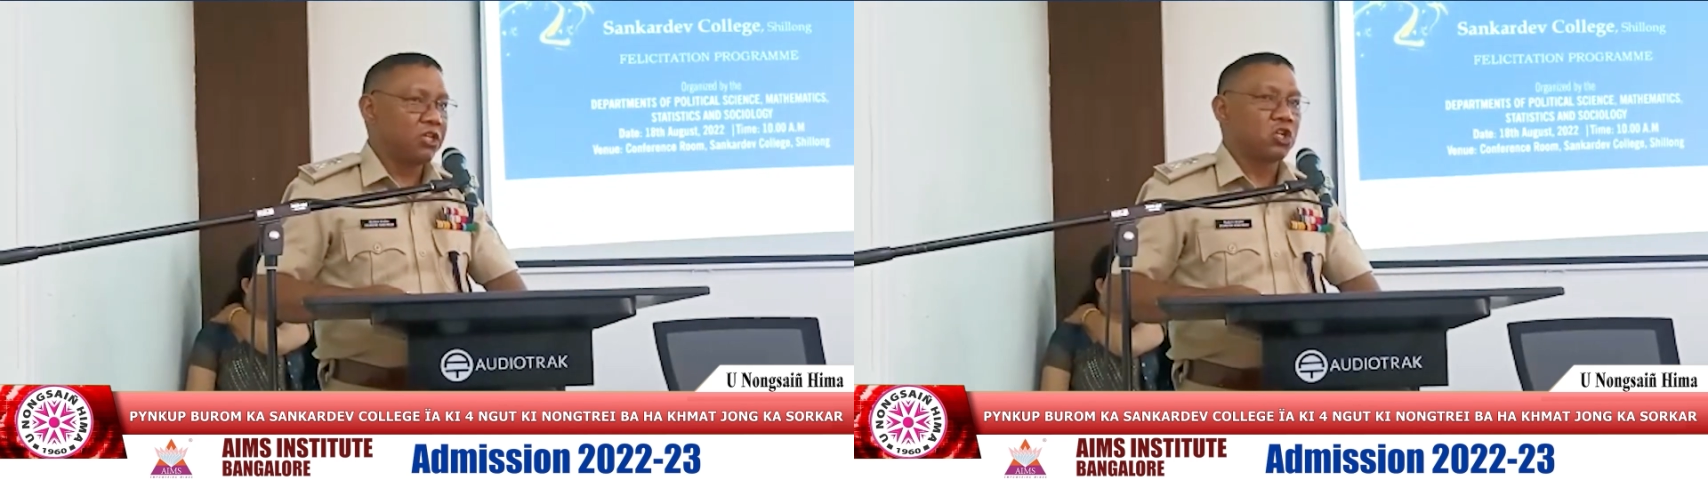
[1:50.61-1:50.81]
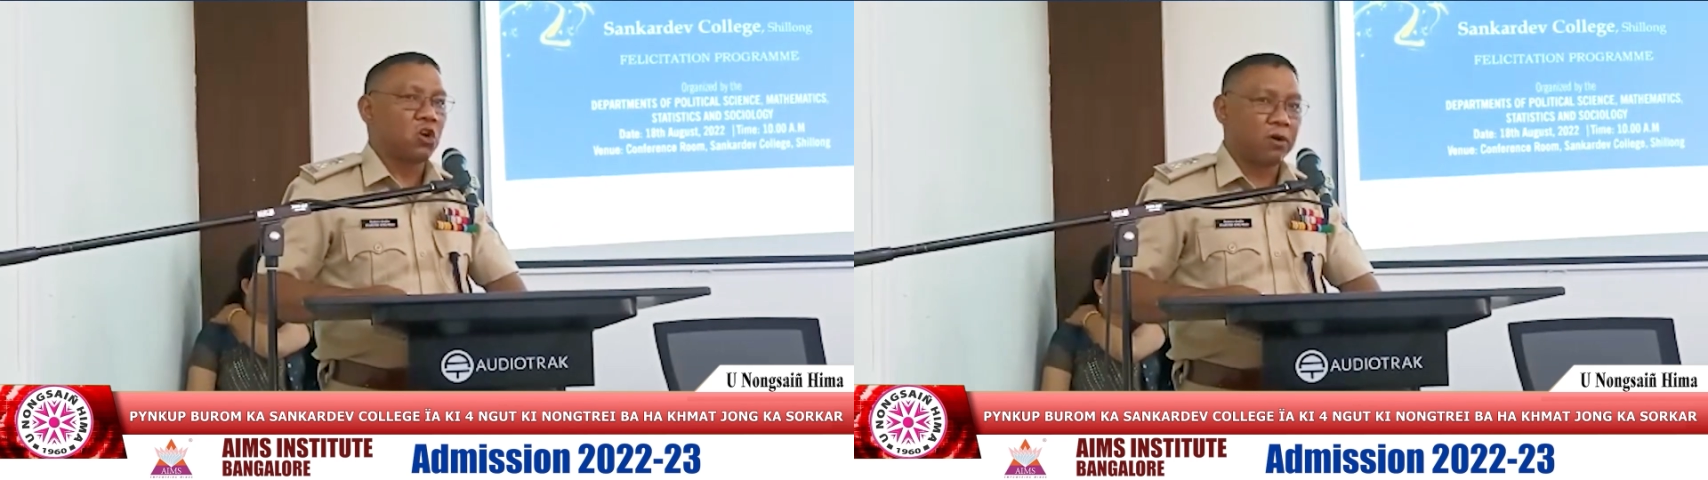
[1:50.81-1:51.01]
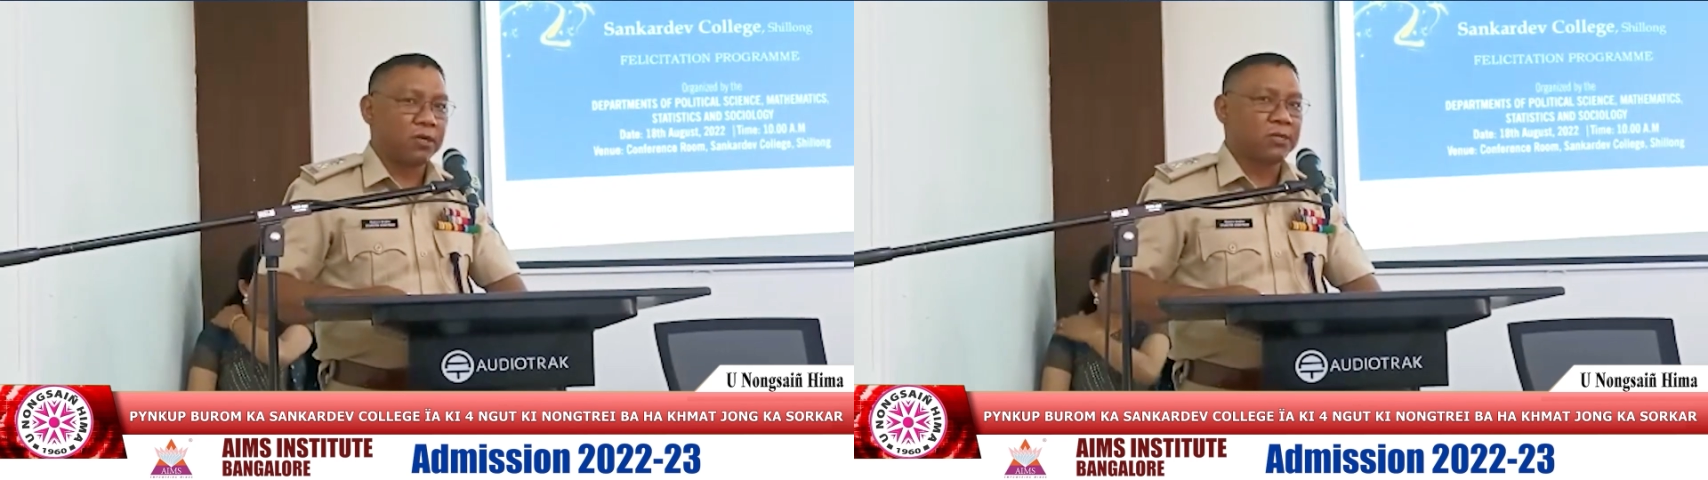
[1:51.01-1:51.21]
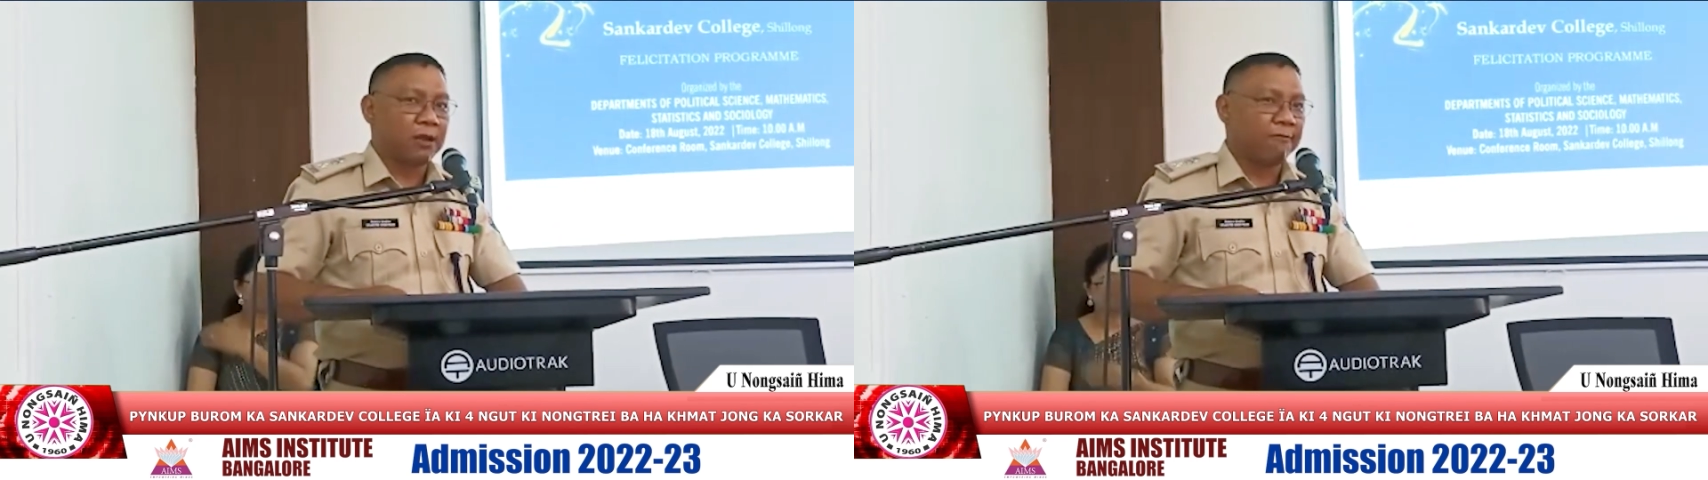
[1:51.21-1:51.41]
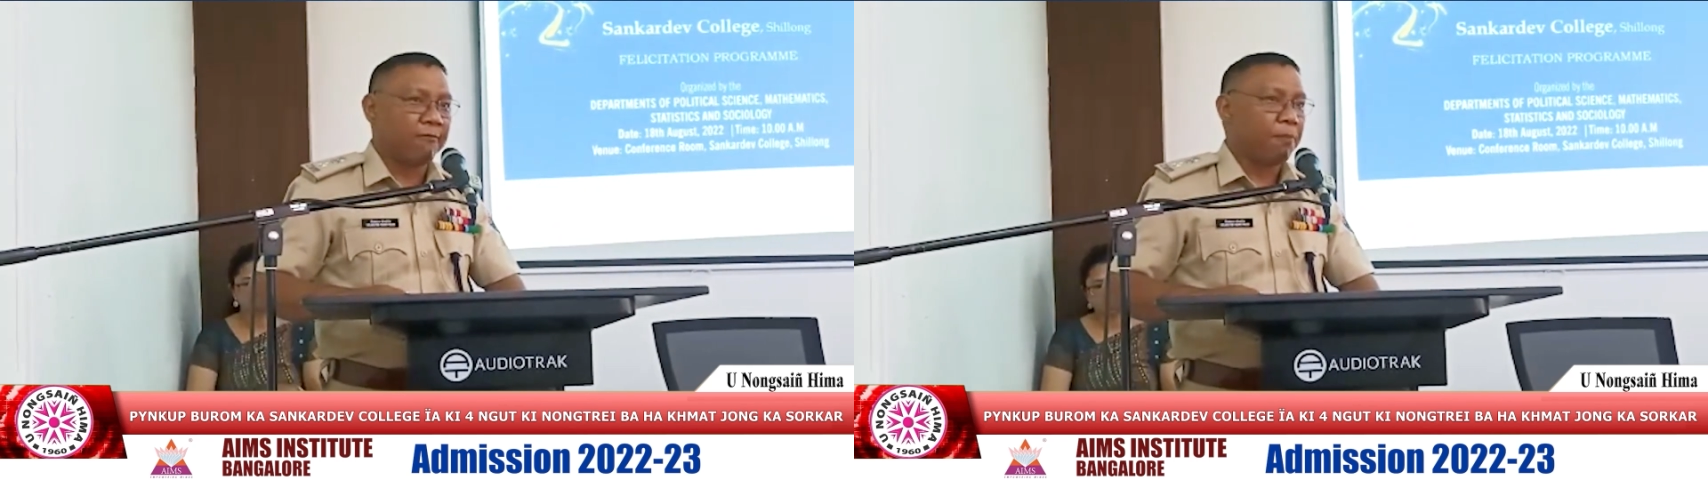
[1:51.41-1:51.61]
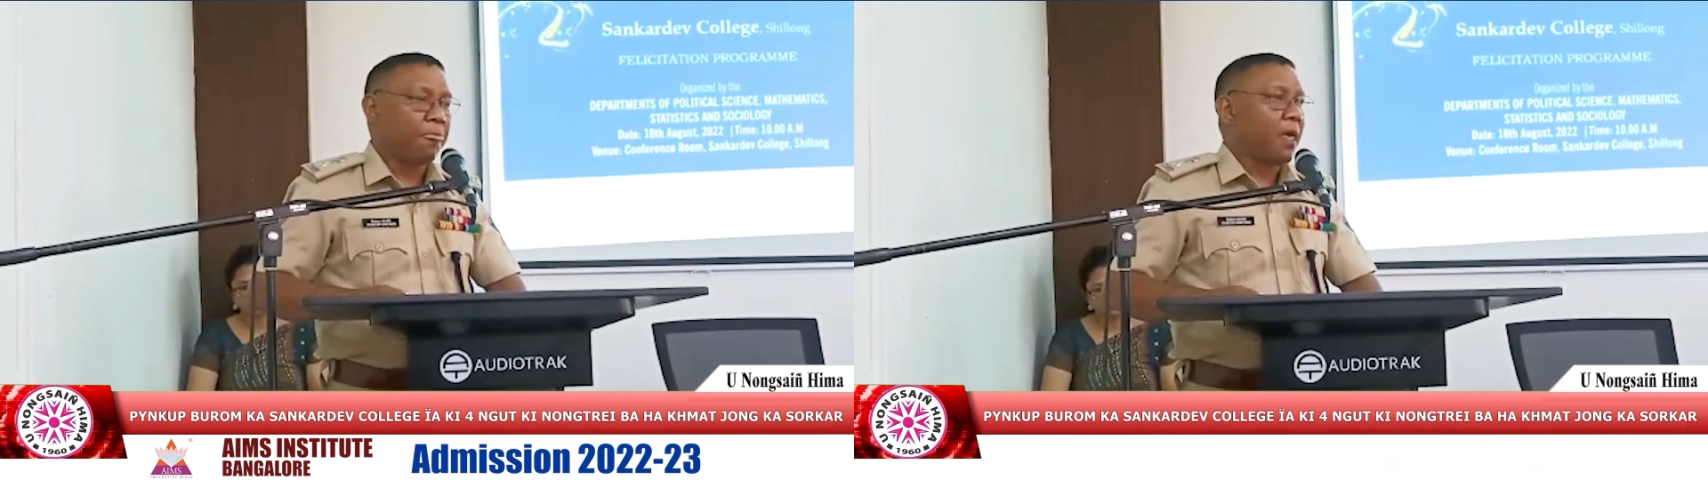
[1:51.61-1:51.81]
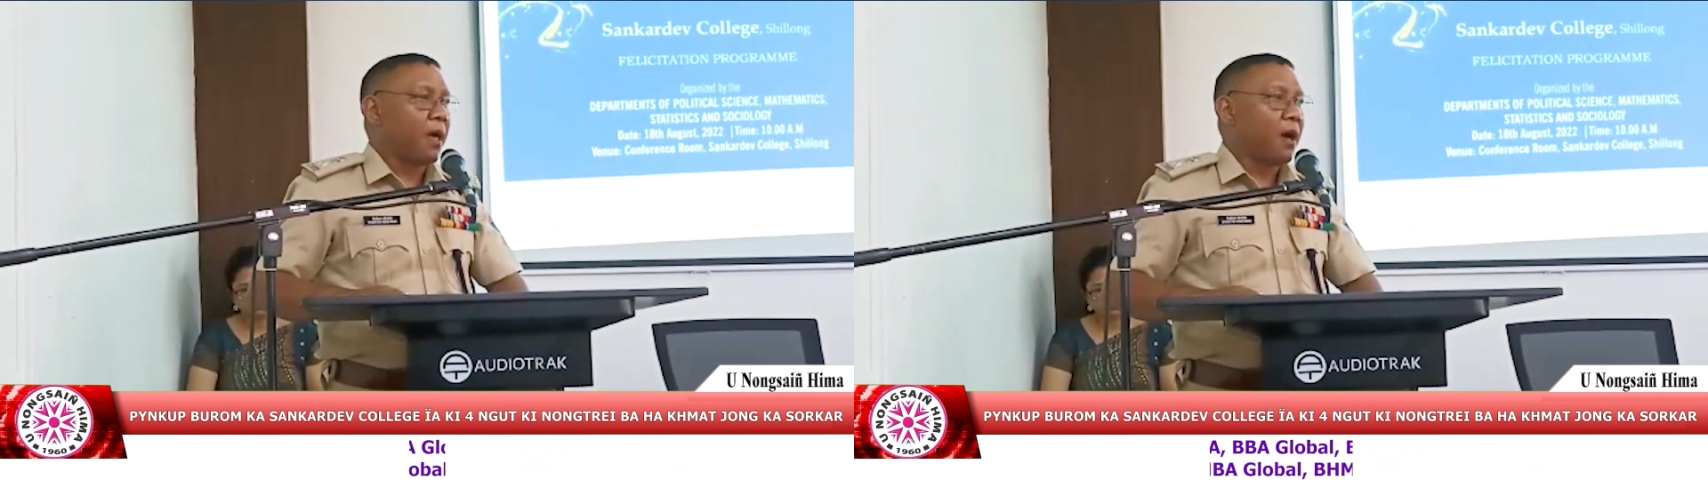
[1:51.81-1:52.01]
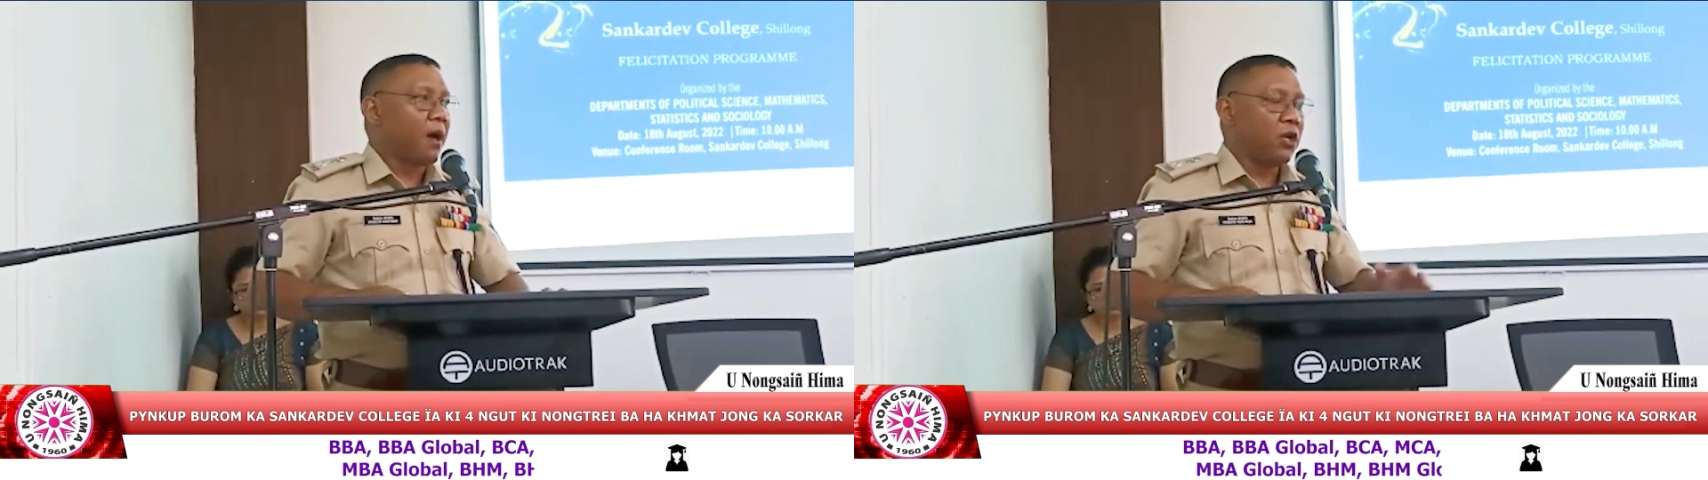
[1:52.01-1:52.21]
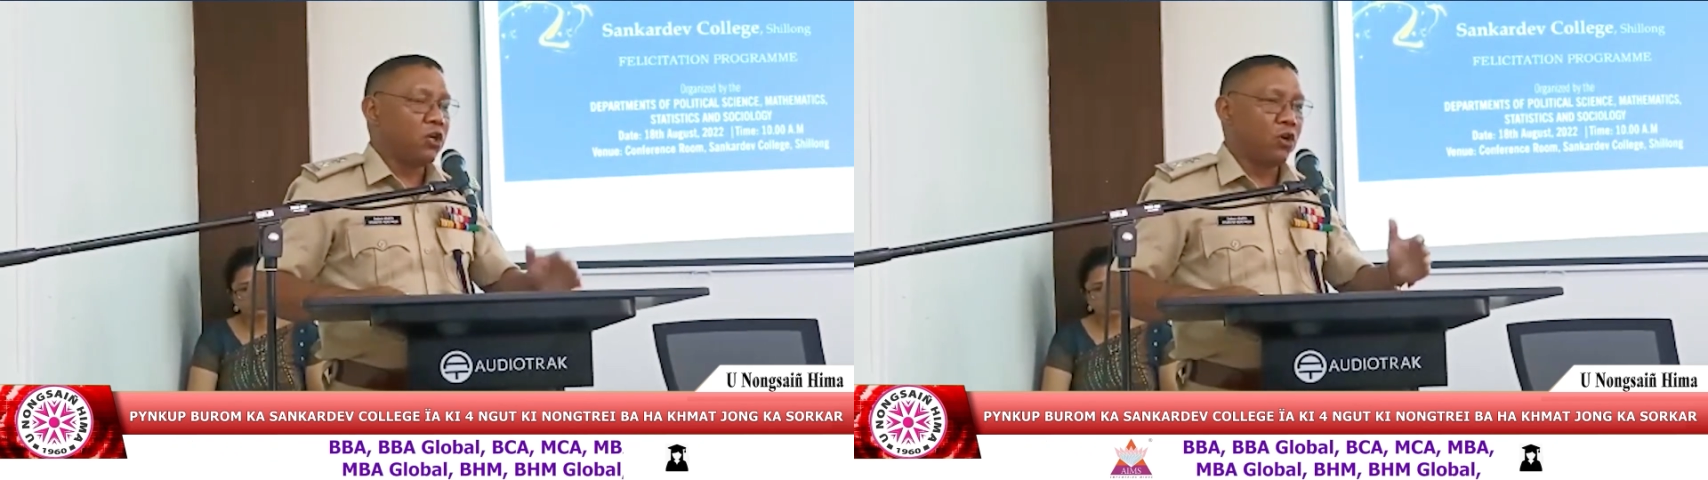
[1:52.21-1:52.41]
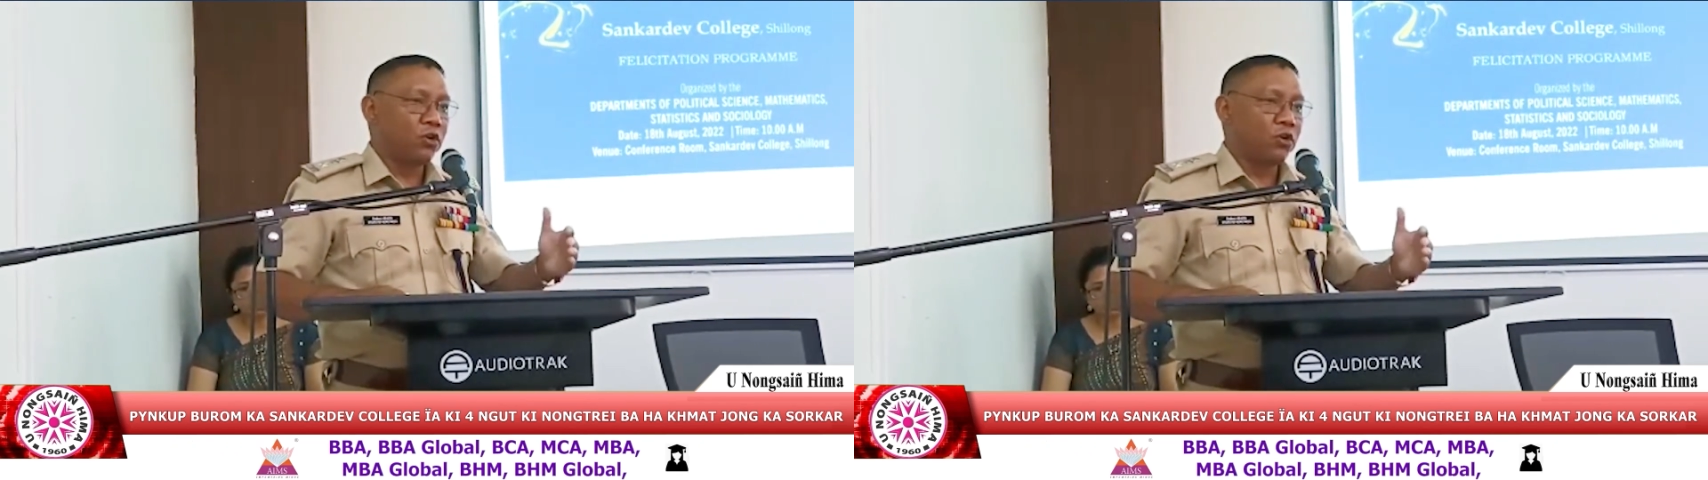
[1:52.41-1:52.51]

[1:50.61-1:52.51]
Shillong itself. Not to